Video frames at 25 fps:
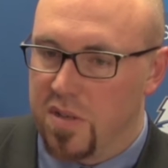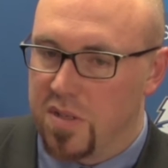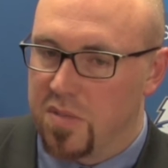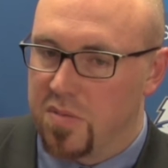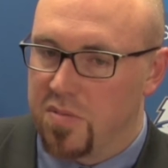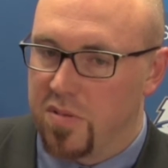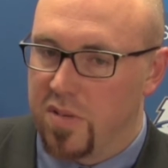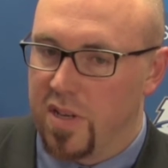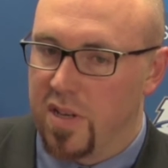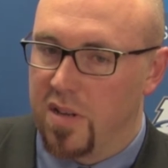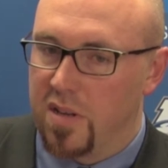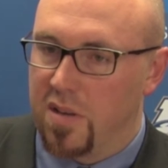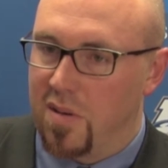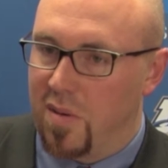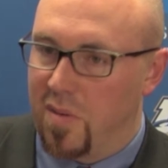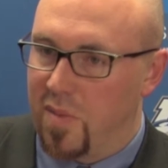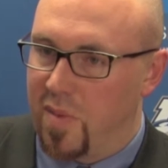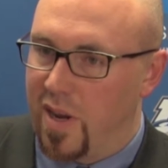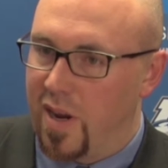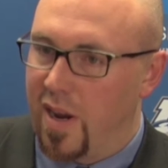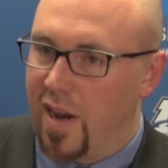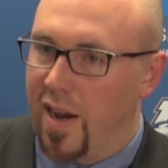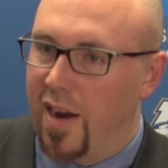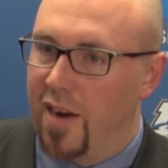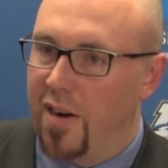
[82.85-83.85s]
It's played a little
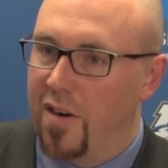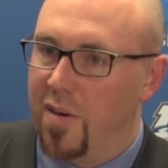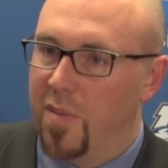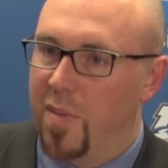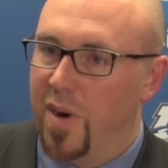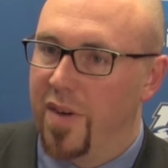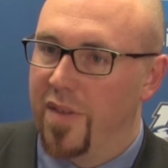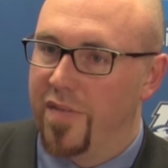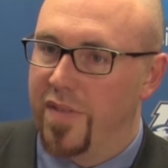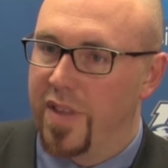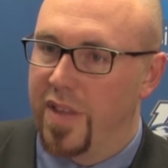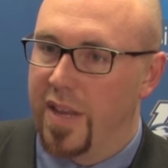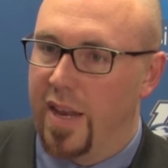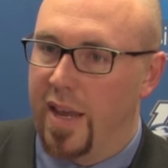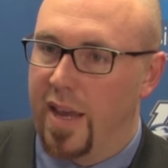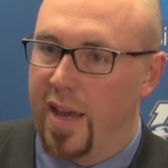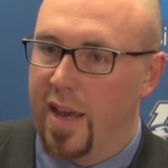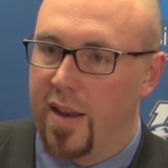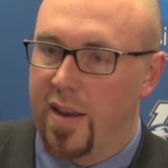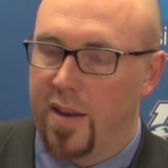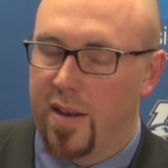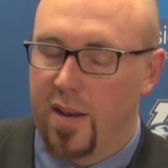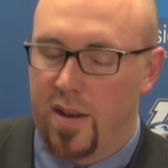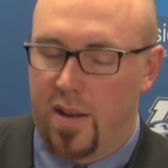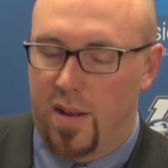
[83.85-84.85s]
bit higher above the
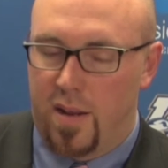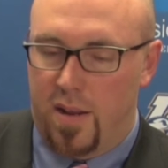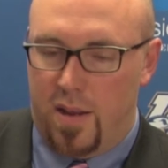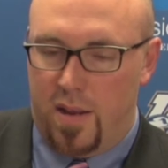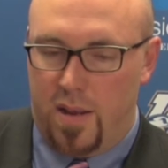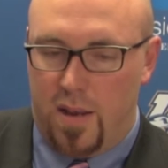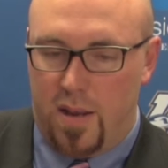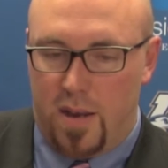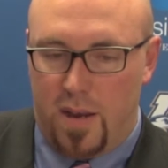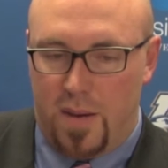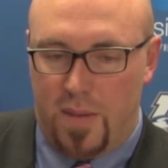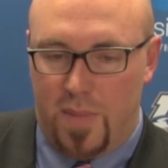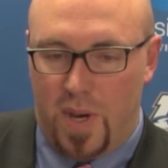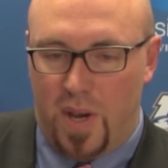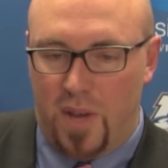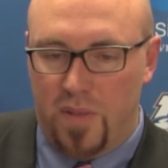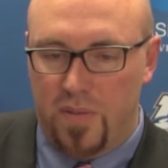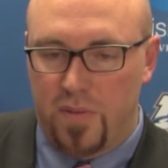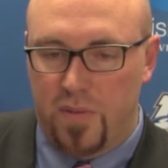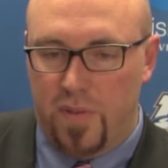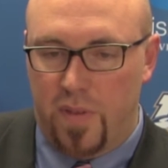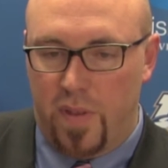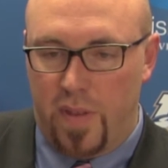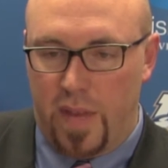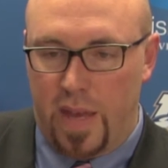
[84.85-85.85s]
net.
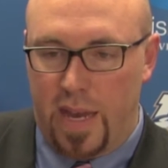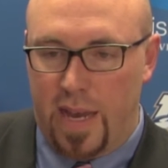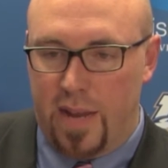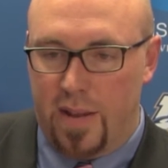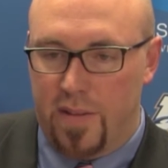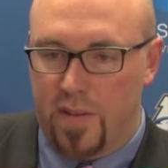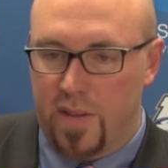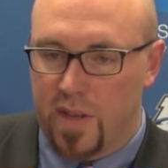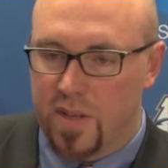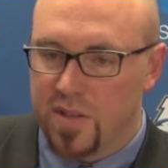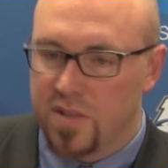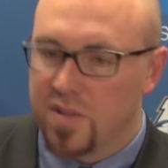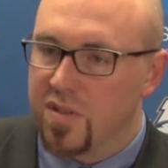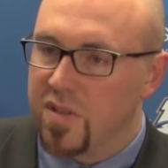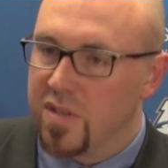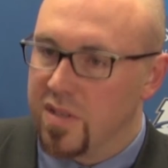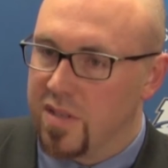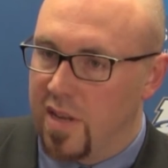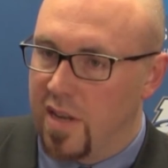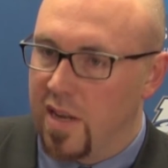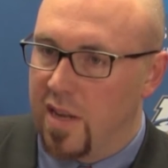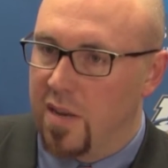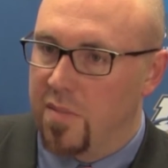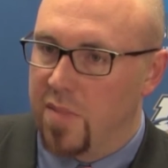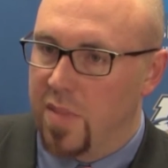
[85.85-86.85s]
Other than that, things are the
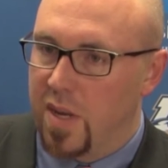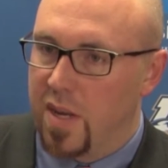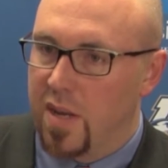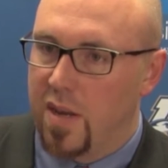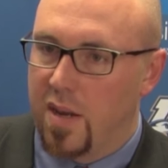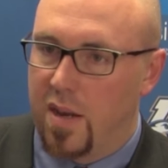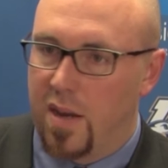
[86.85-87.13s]
same.